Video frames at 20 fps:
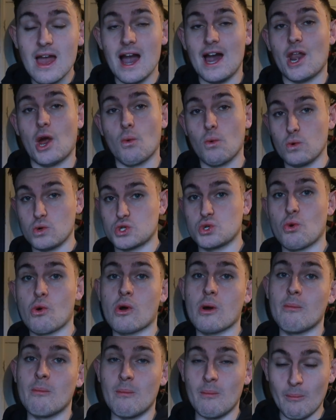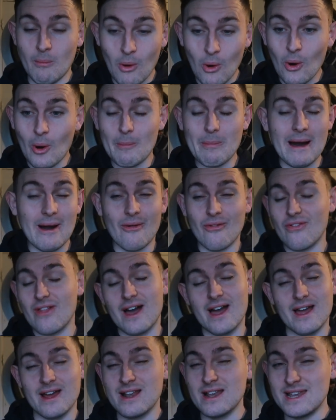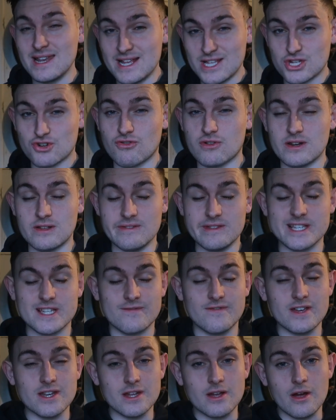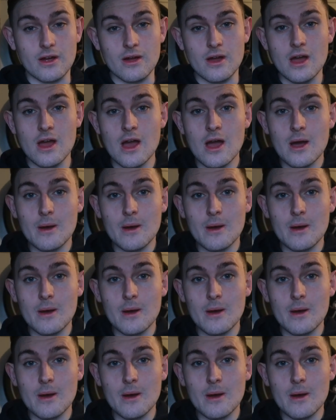and I will talk more about that later on in this video.